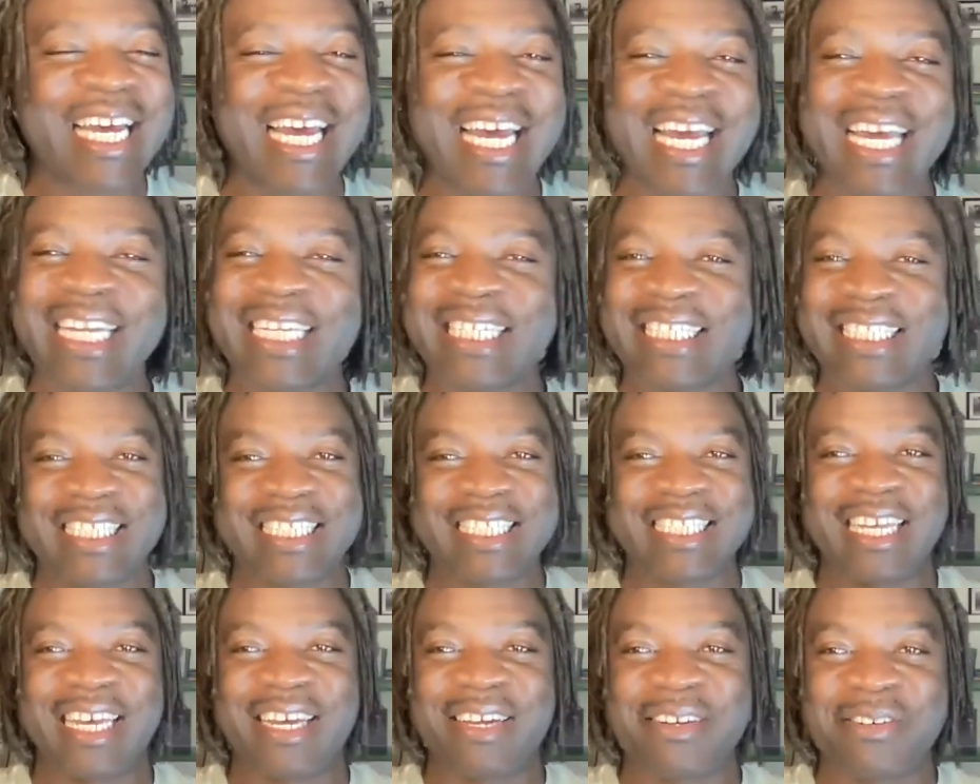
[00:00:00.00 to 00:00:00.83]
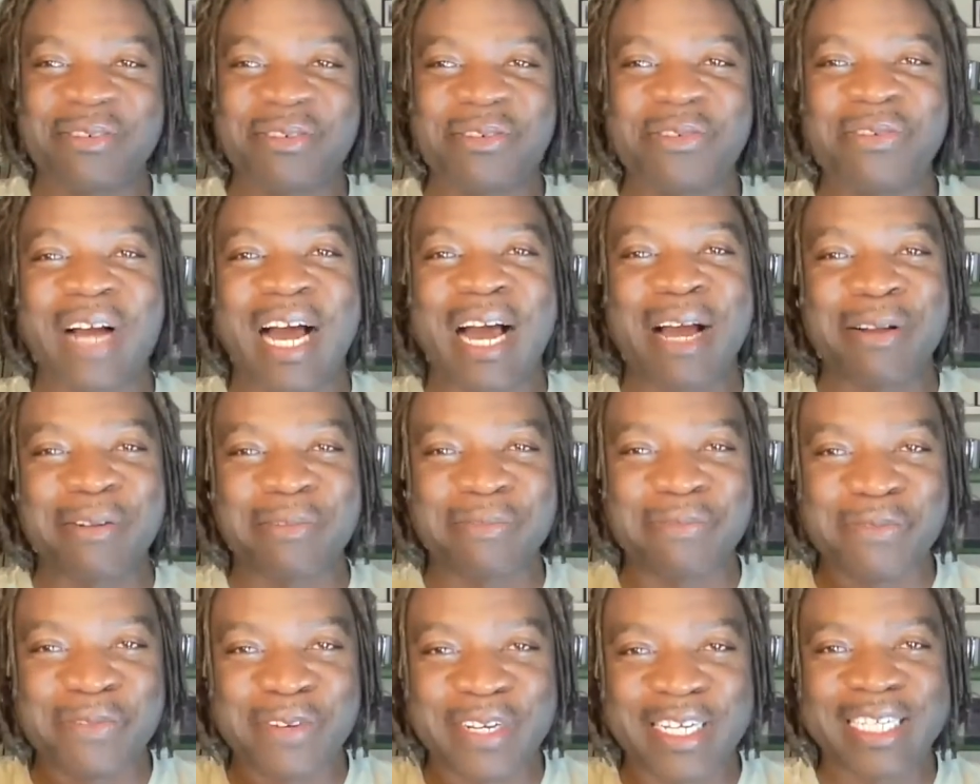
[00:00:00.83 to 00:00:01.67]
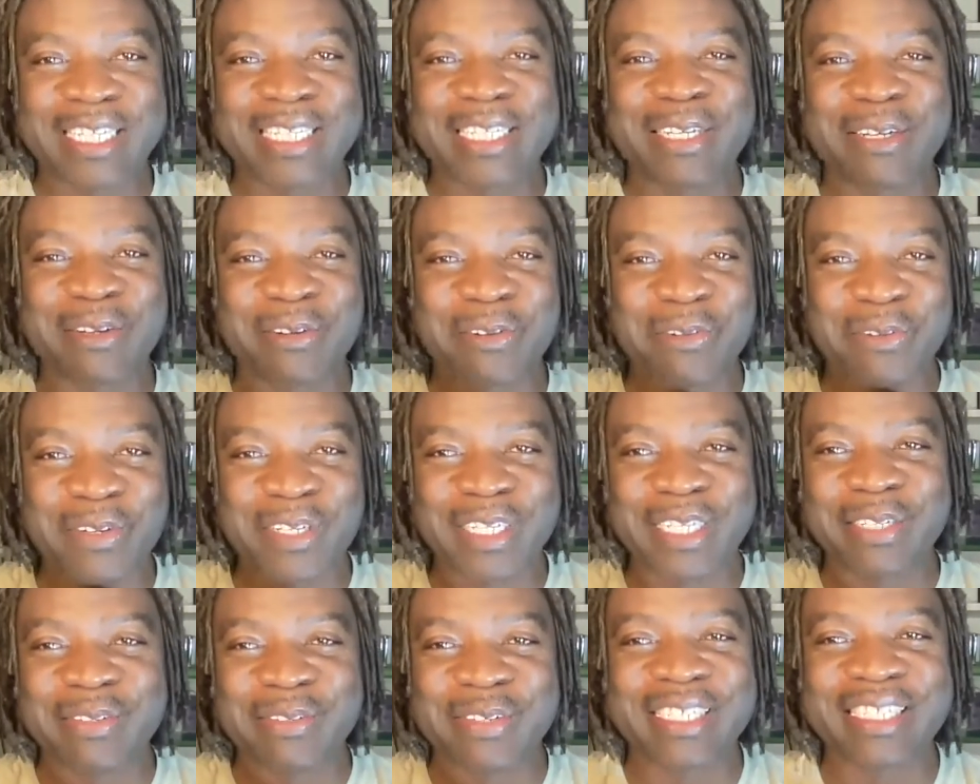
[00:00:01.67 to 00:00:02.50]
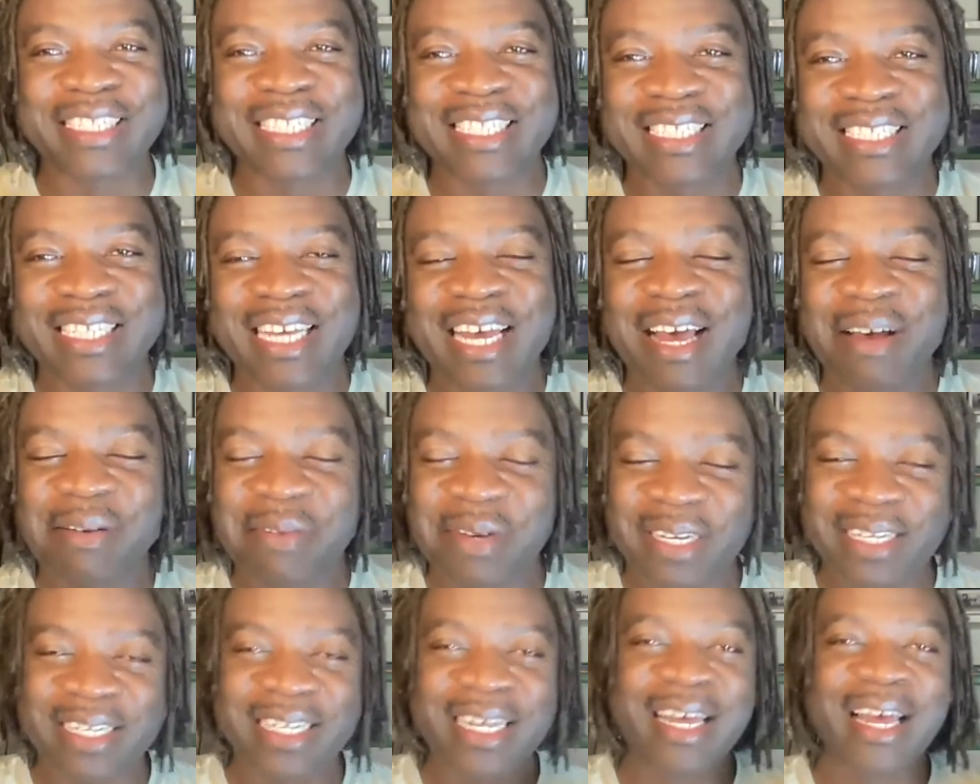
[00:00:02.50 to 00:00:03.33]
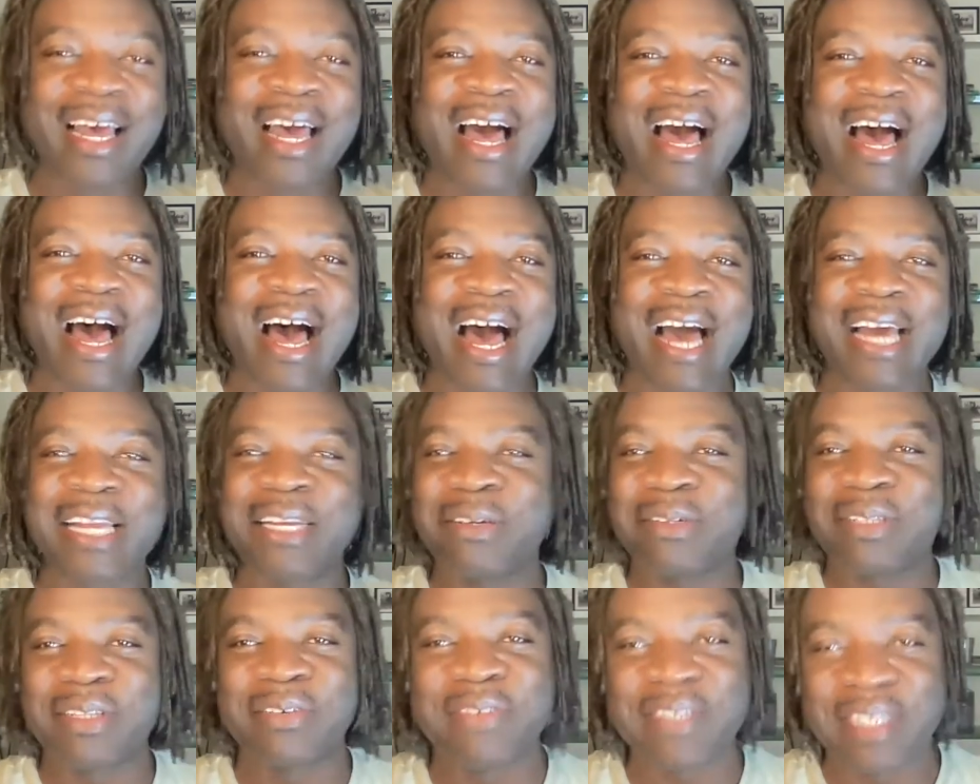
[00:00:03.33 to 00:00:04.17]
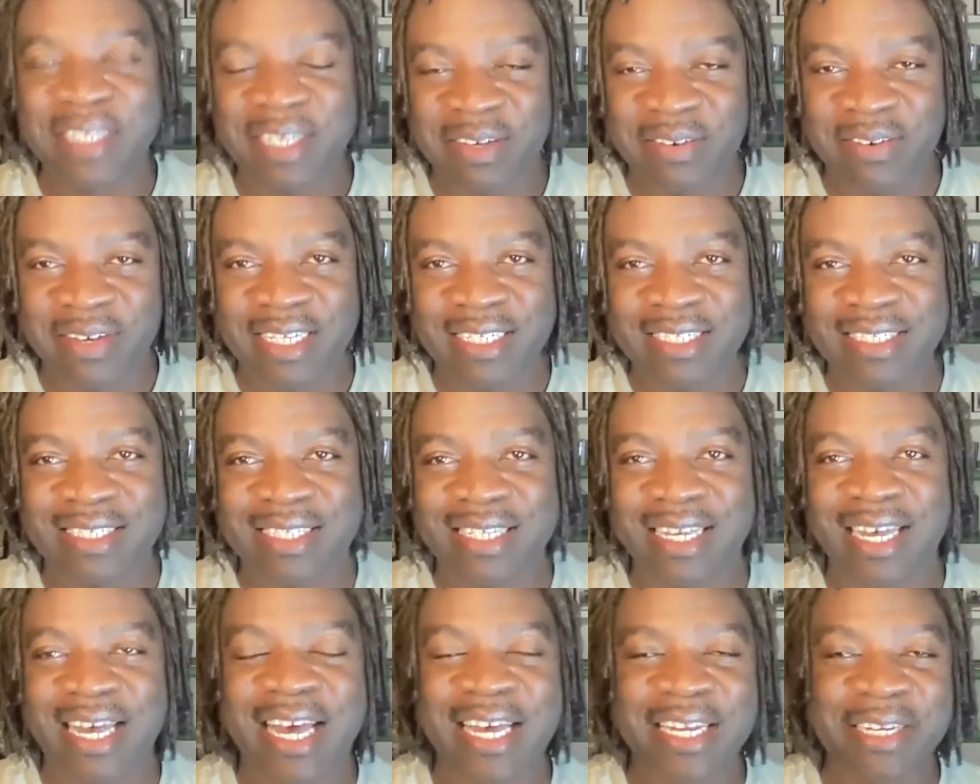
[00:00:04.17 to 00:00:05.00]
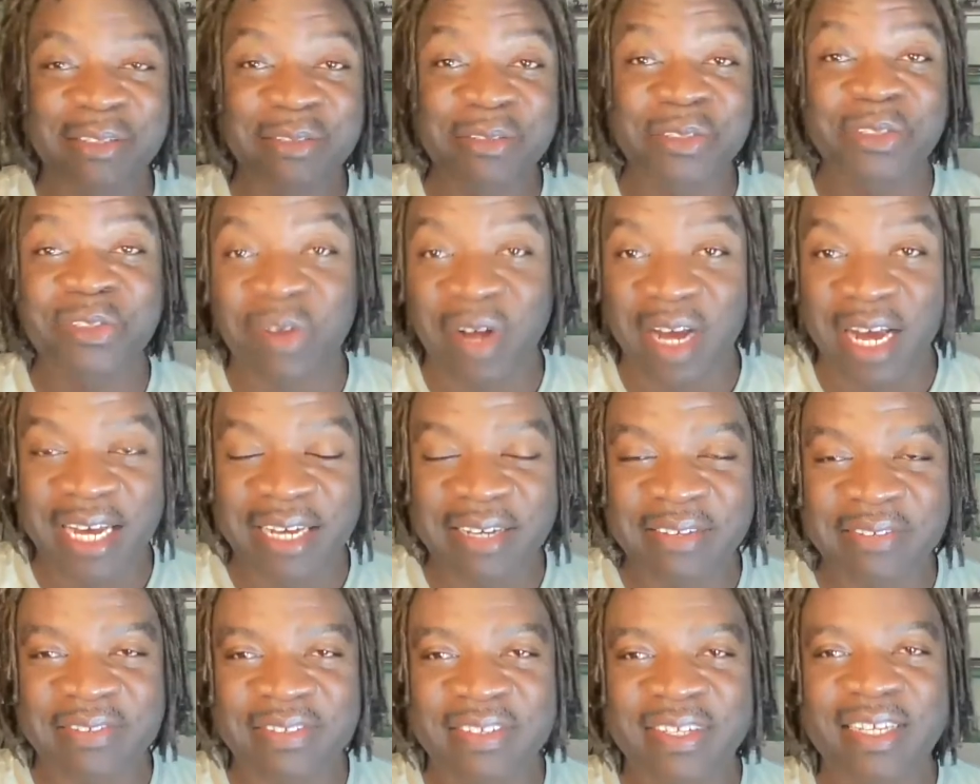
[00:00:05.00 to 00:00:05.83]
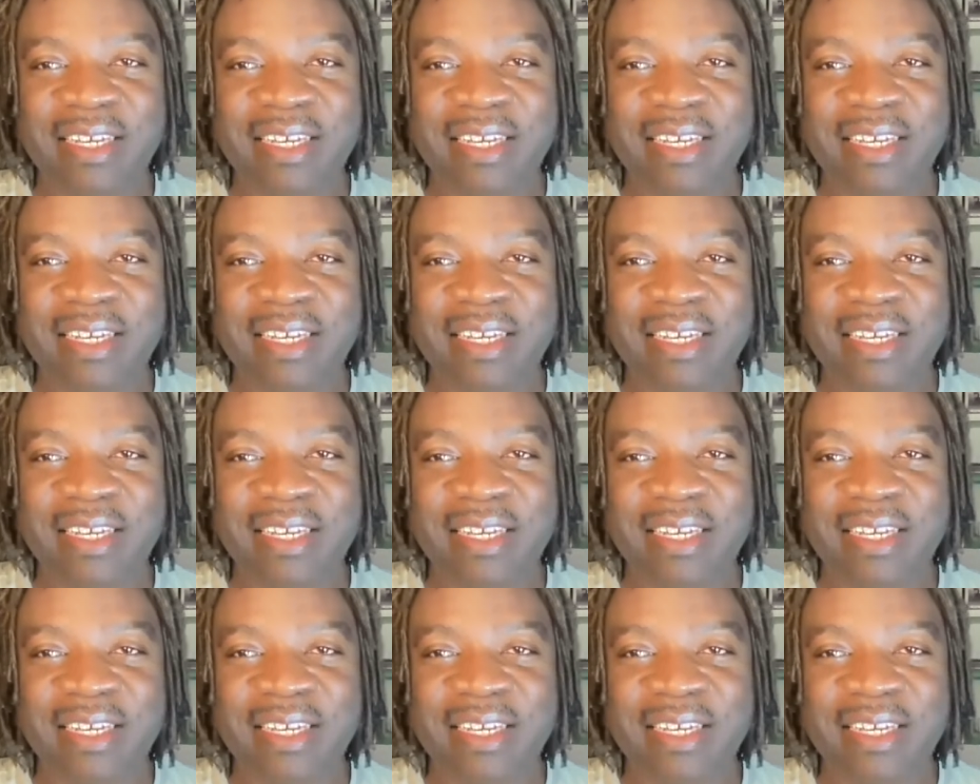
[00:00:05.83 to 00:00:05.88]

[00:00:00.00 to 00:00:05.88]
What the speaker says: And it's just like, ooh, I really, really want this. But I don't live in the US. I don't drive.